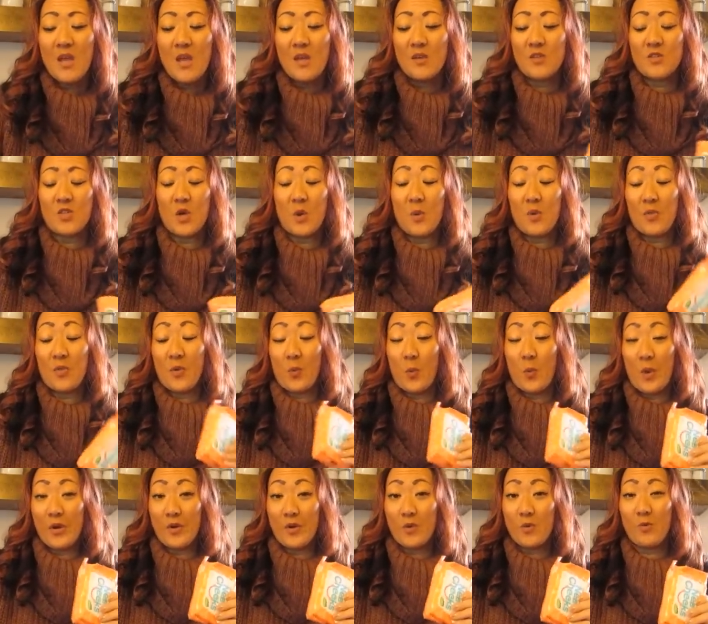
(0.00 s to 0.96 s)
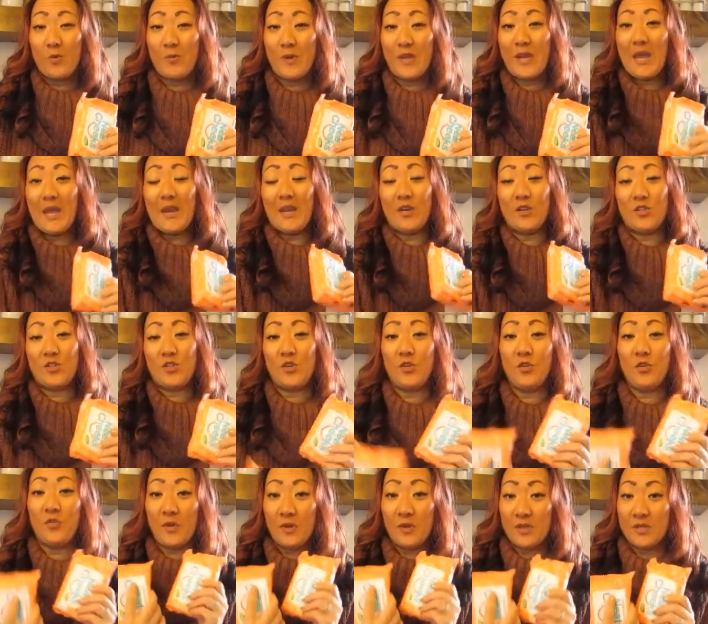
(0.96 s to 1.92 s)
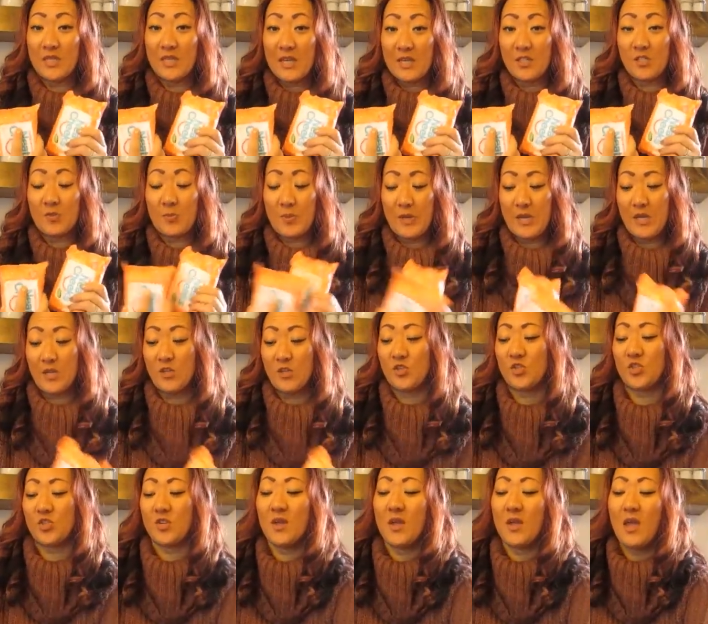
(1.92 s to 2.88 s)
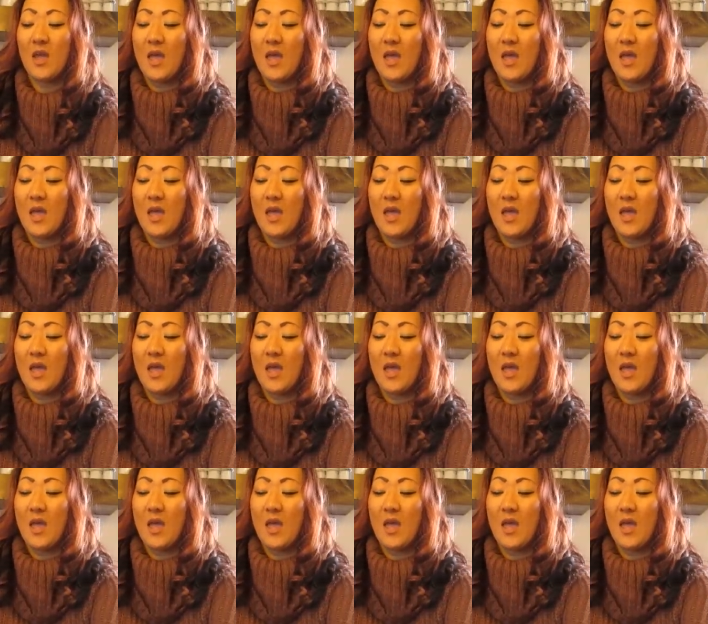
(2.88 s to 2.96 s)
So the winner will be getting two full-size peach